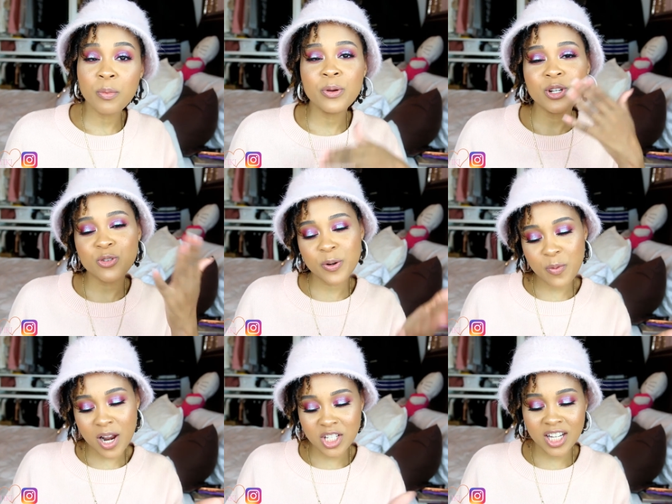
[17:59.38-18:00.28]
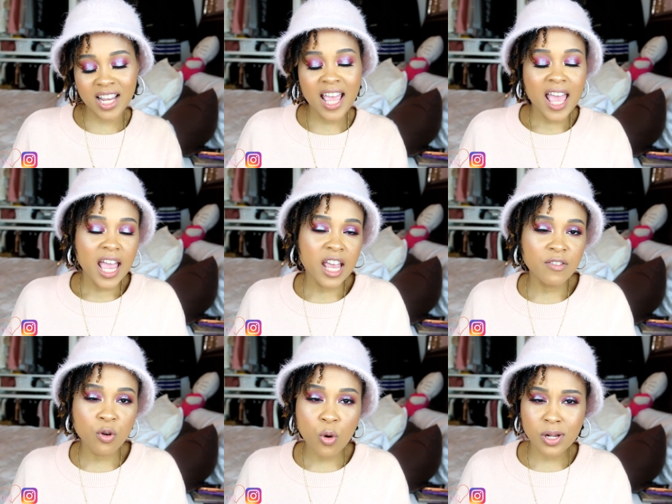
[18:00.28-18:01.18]
you enjoyed watching, and of
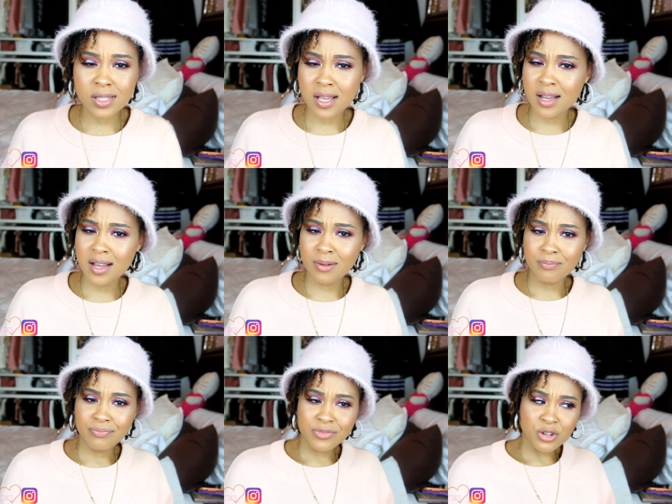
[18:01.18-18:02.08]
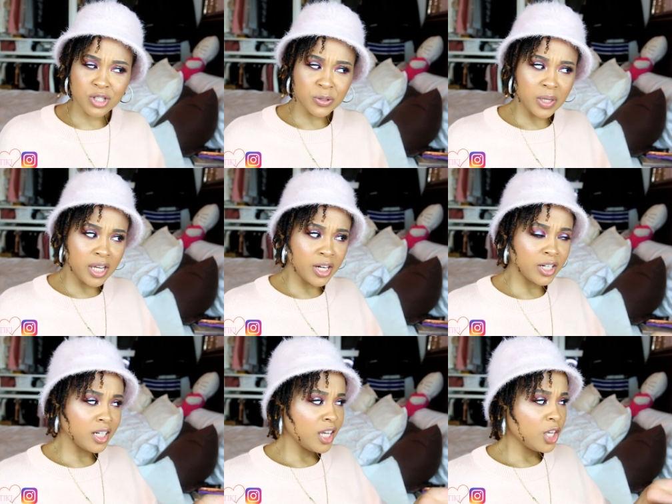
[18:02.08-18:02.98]
course, you're still here.
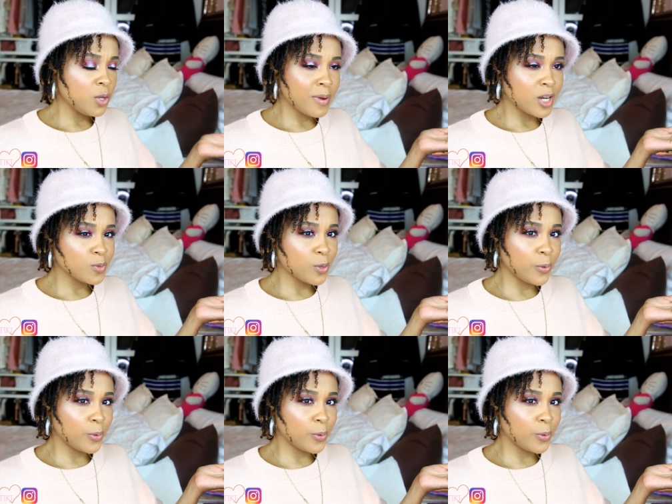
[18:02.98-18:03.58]
You might as well go